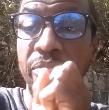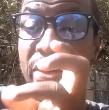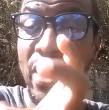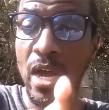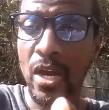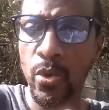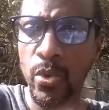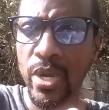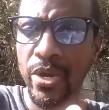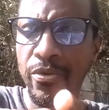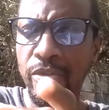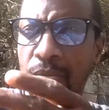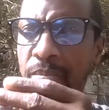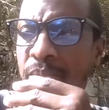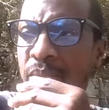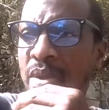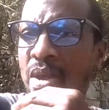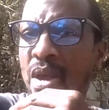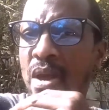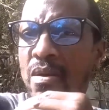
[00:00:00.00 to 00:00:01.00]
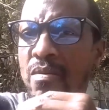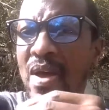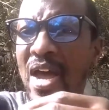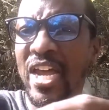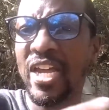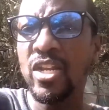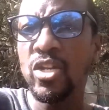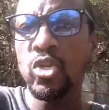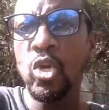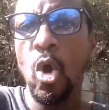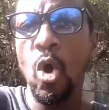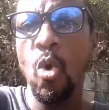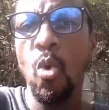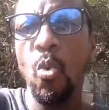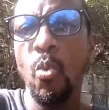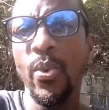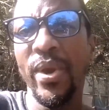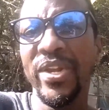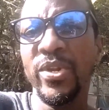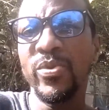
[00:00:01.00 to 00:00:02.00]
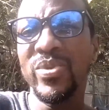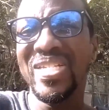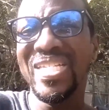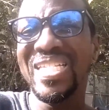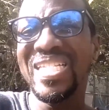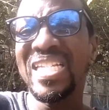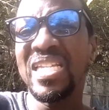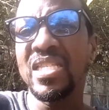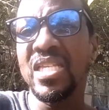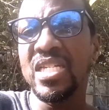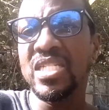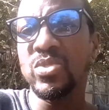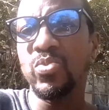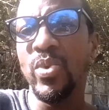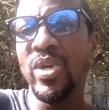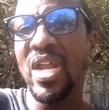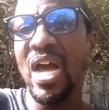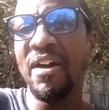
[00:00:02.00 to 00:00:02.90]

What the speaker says: aquarium. Right now, when you see this,